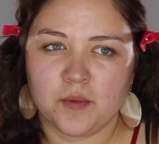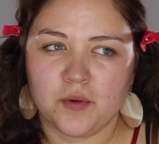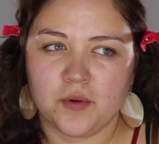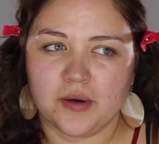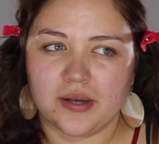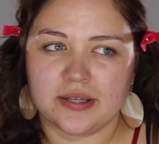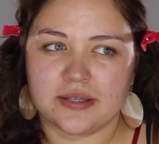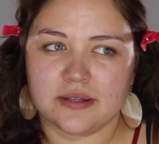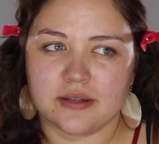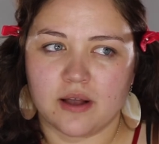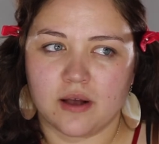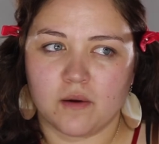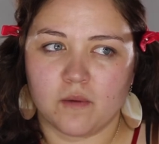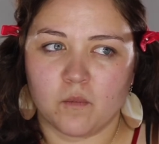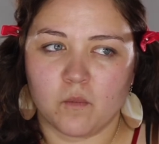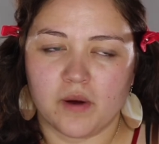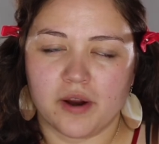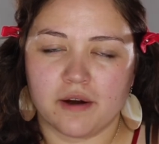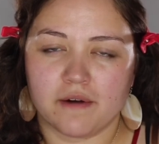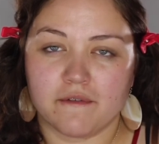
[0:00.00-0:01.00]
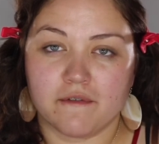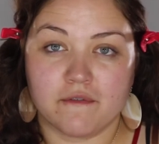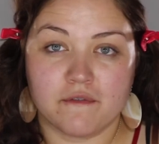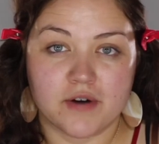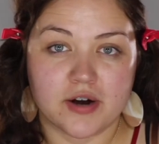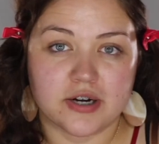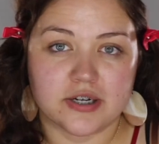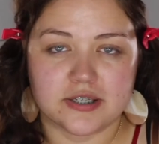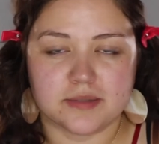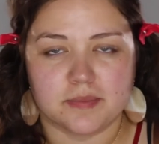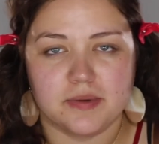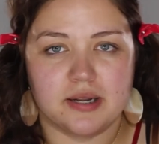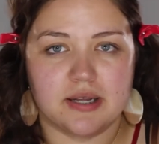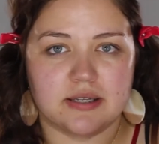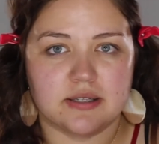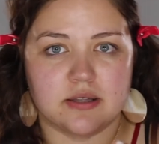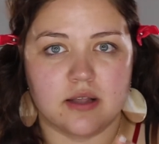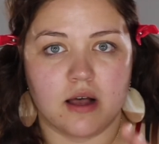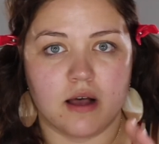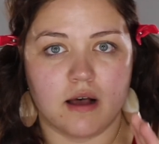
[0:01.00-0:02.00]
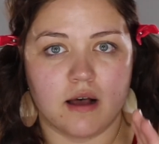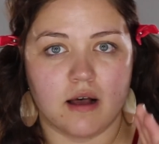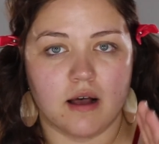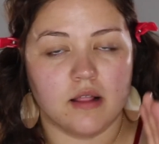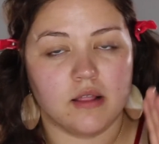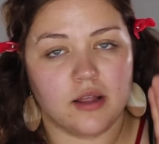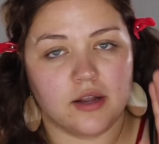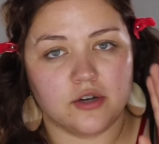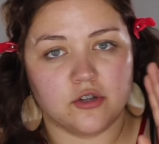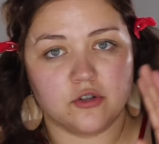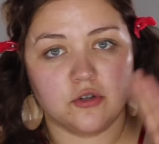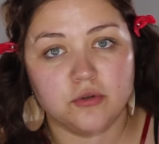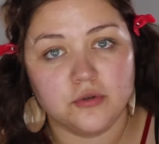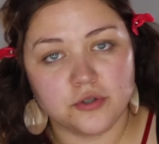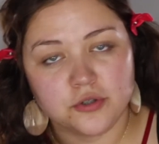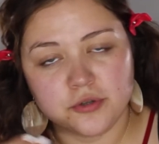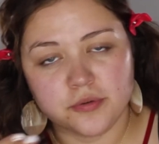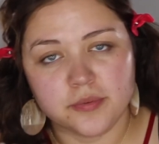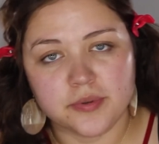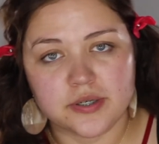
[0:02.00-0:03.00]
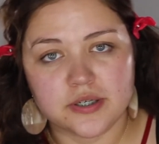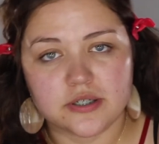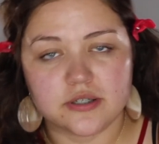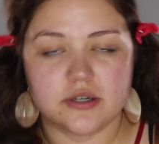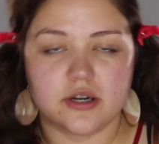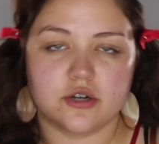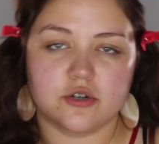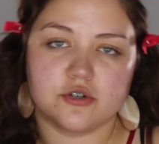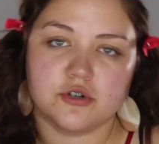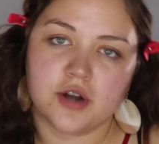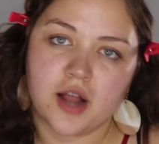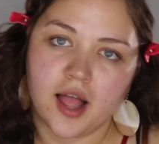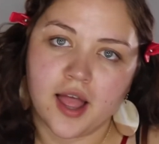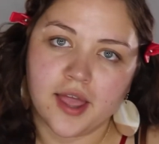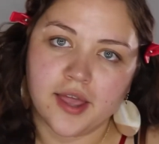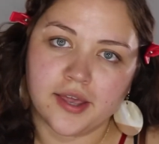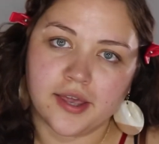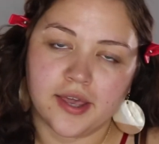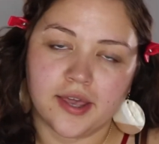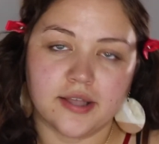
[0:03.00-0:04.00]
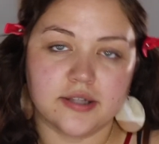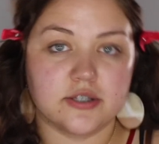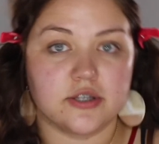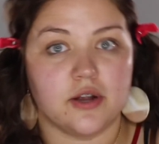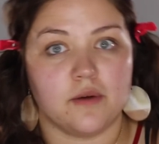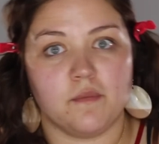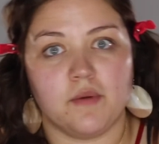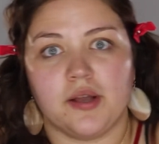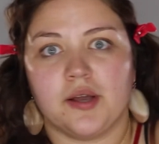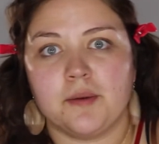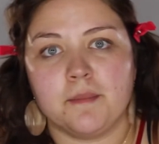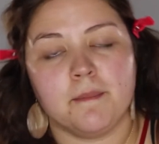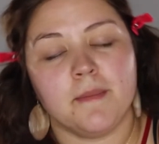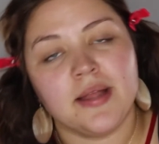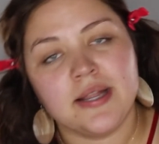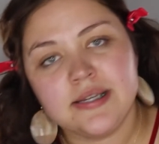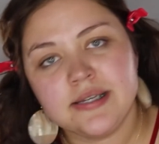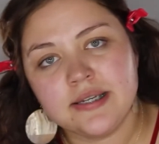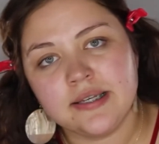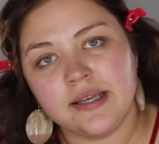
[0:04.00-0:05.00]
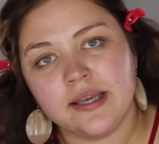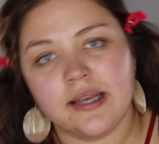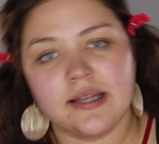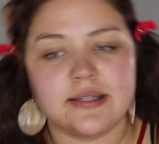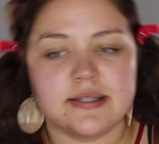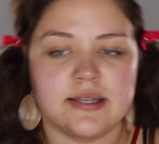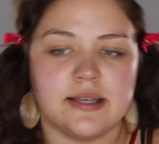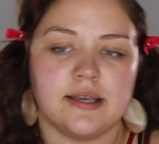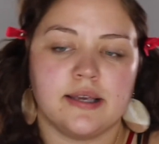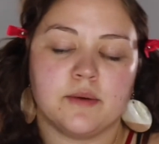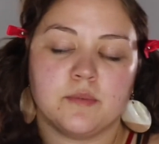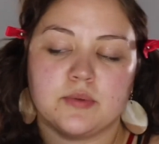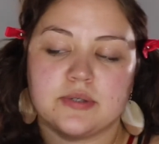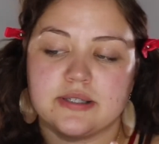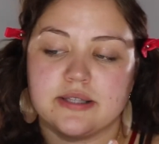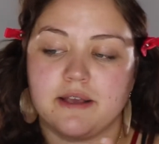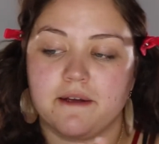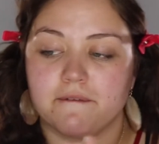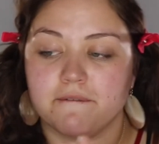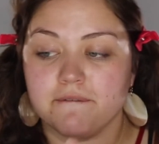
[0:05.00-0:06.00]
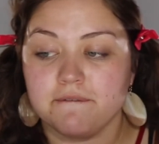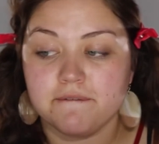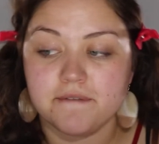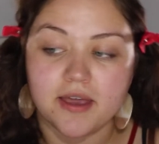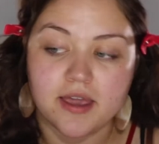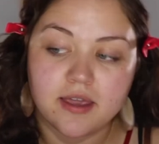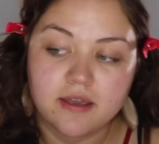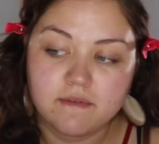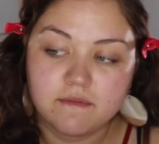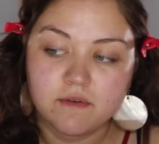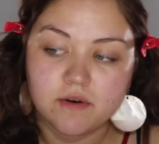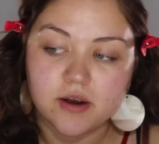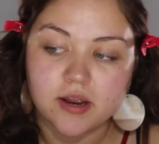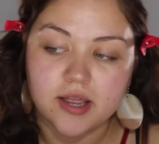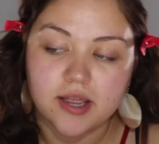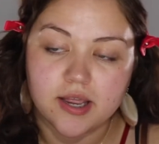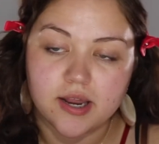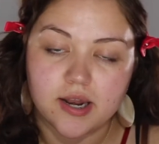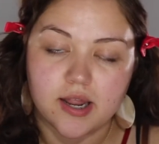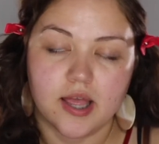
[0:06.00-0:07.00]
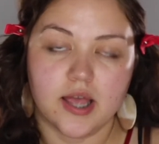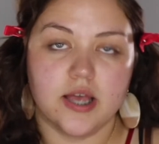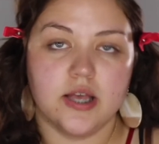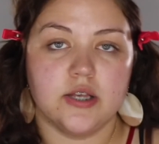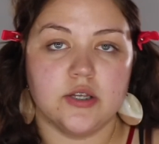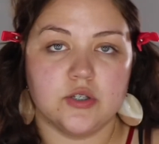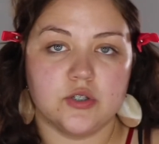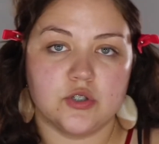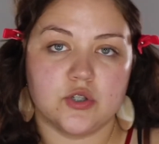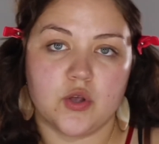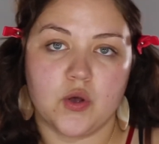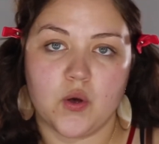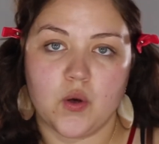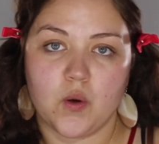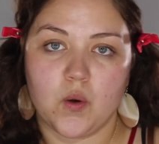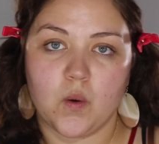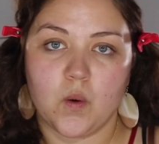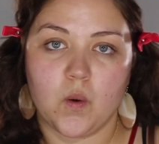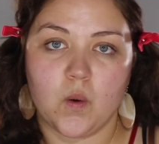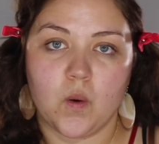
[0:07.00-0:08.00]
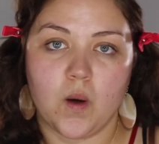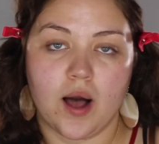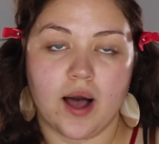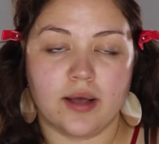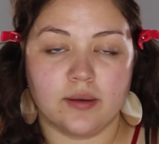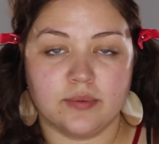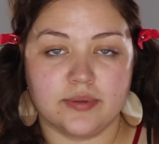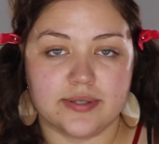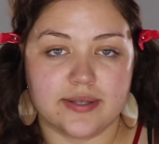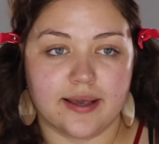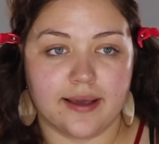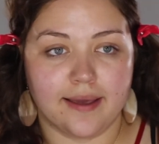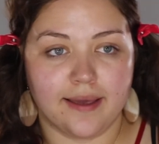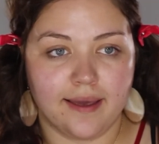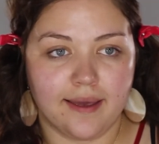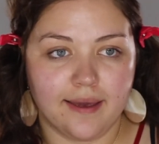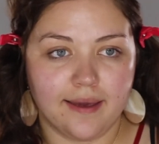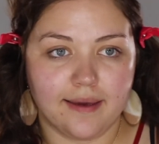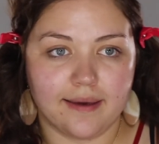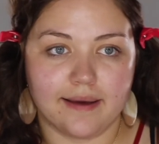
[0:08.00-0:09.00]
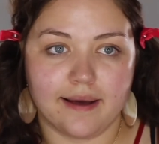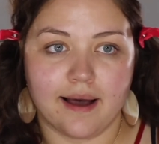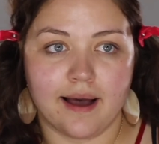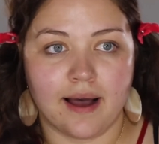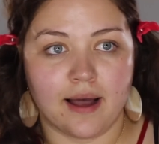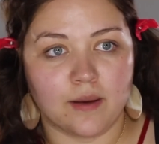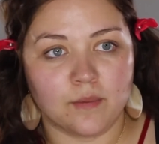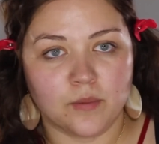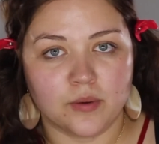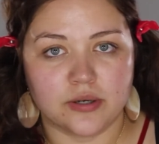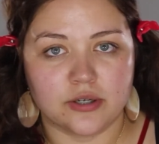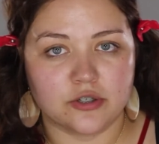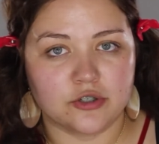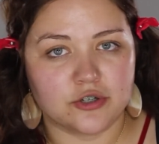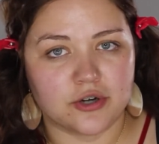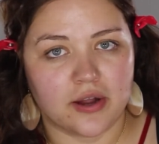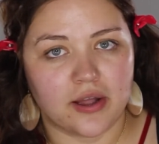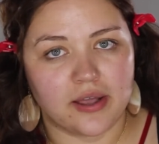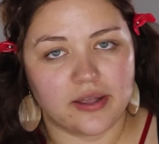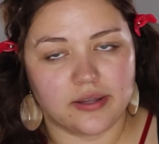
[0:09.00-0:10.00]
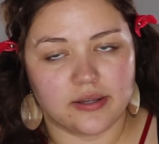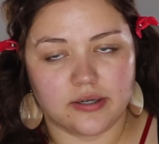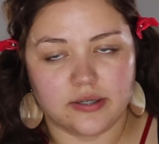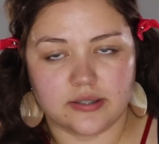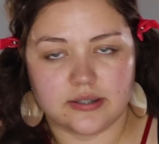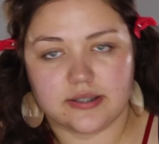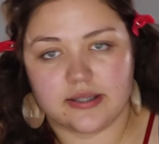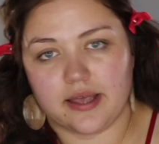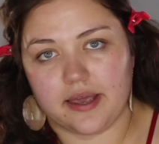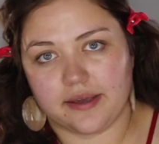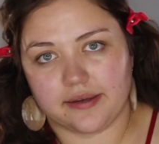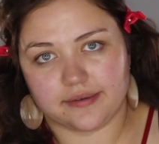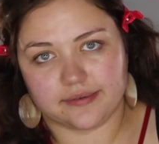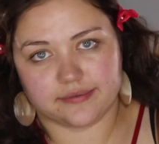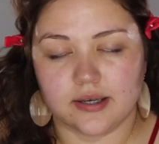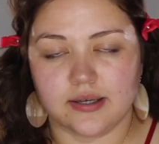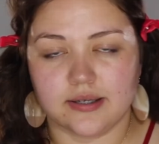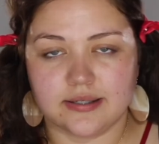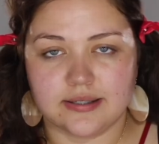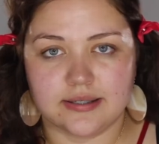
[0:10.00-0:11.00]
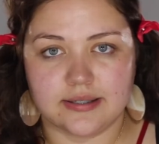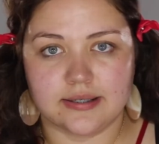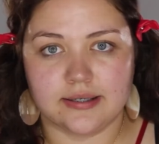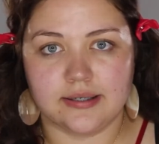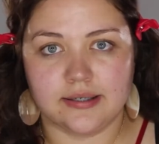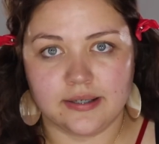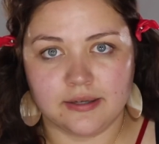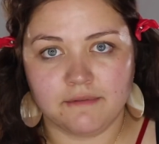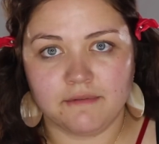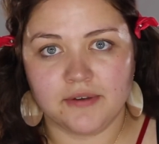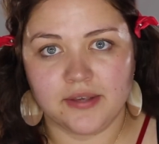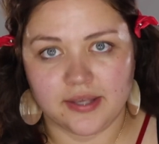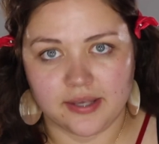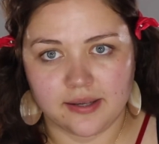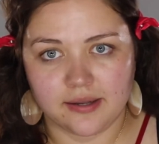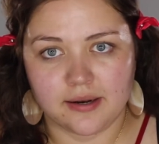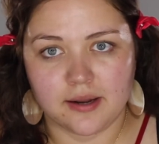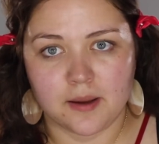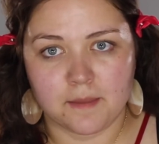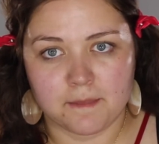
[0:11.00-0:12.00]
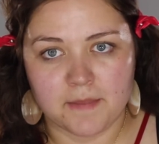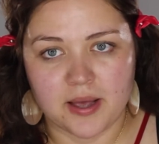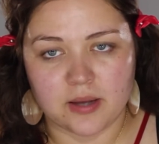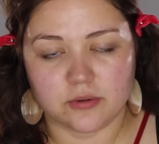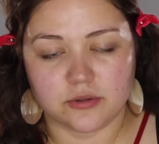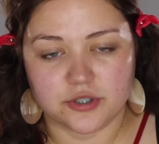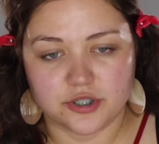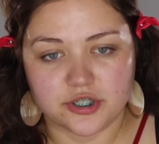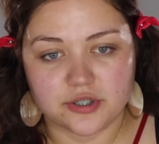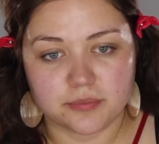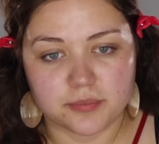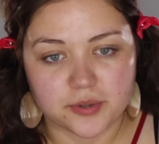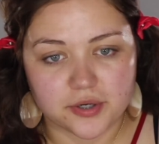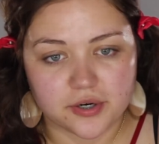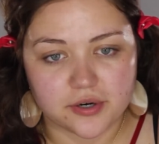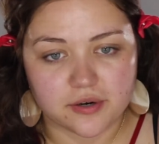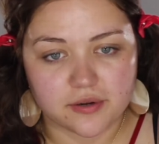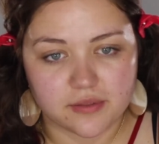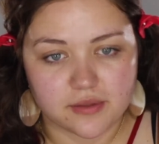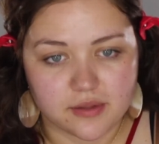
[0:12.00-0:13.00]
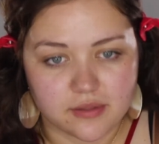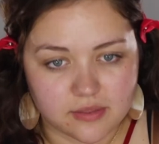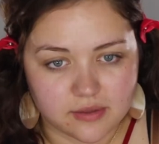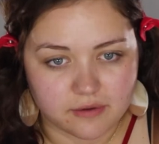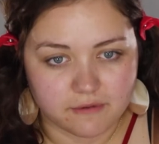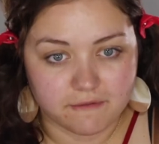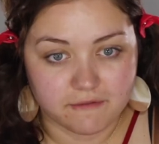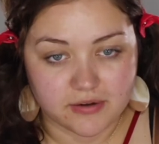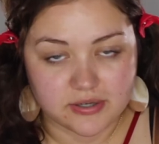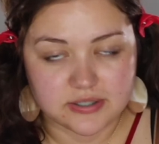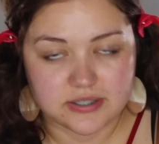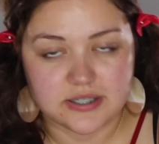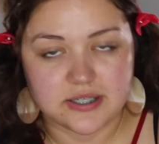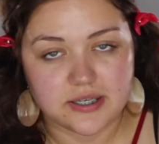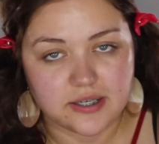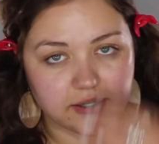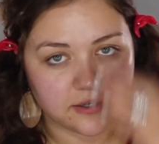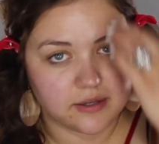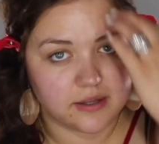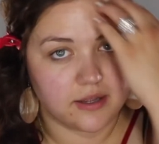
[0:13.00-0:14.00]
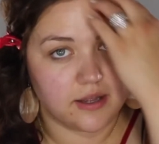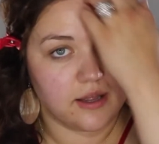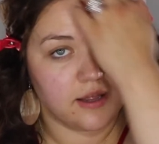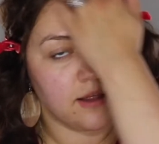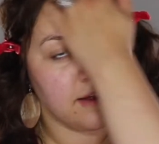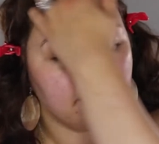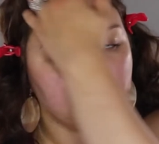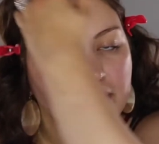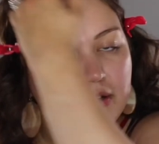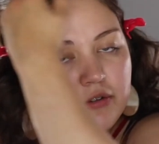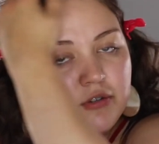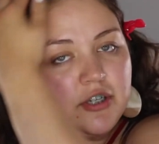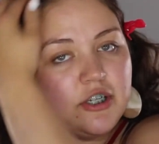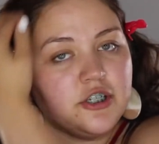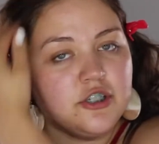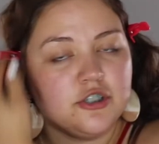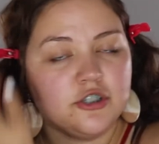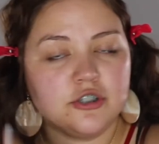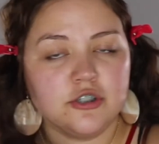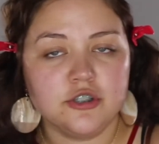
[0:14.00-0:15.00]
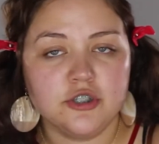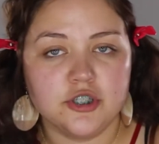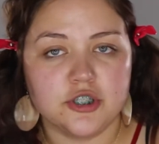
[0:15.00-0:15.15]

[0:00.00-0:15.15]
I saw wear it first, but I saw a lot of YouTubers start trying it, start recommending it, saying it was their favorite. So I was like, hey, I want to try it. And it's like a significant amount cheaper than the Fenty foundation.